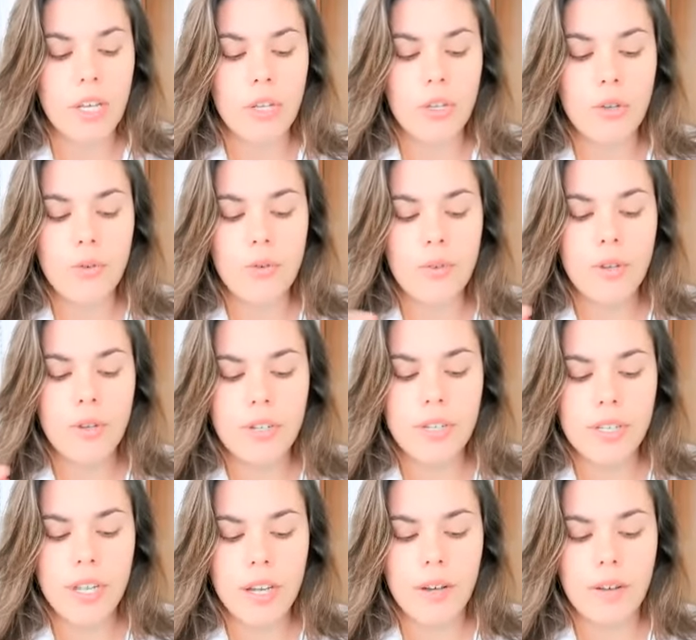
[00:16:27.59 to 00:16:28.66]
you
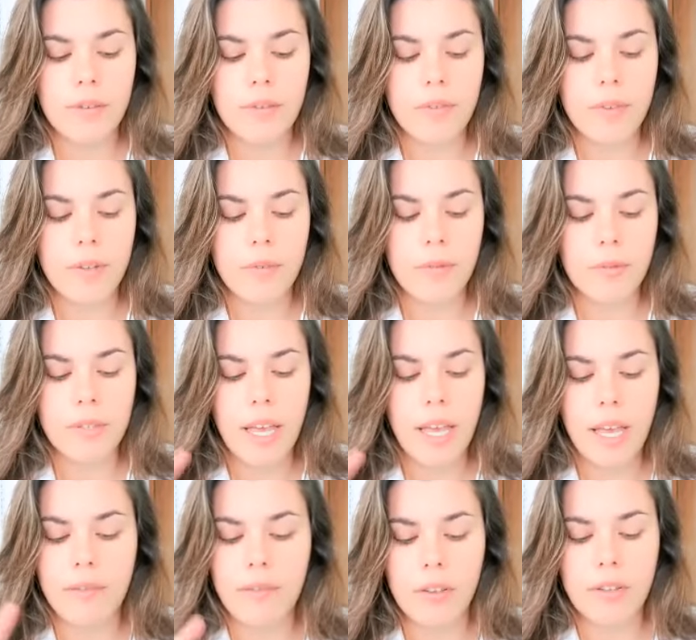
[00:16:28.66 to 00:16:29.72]
yourself will
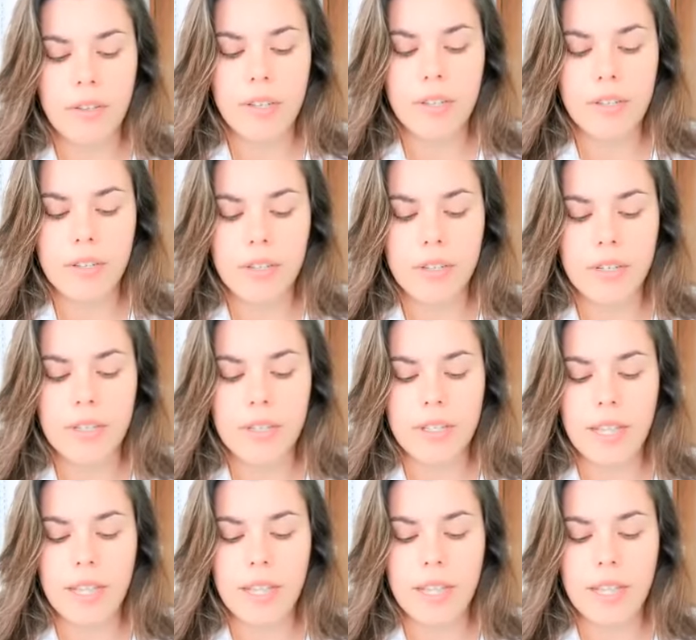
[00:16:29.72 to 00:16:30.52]
not have all the answers.